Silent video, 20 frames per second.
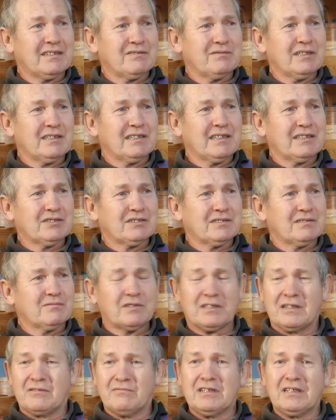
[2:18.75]
I realized that
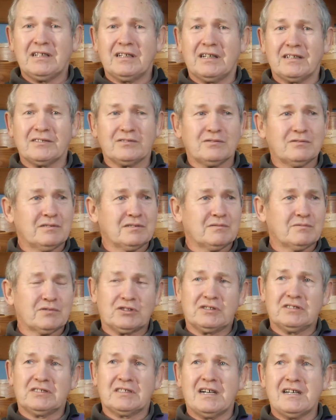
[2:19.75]
what I really liked doing
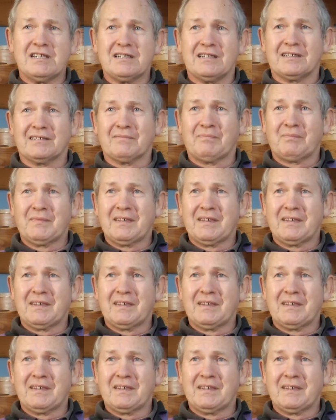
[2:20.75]
was designing.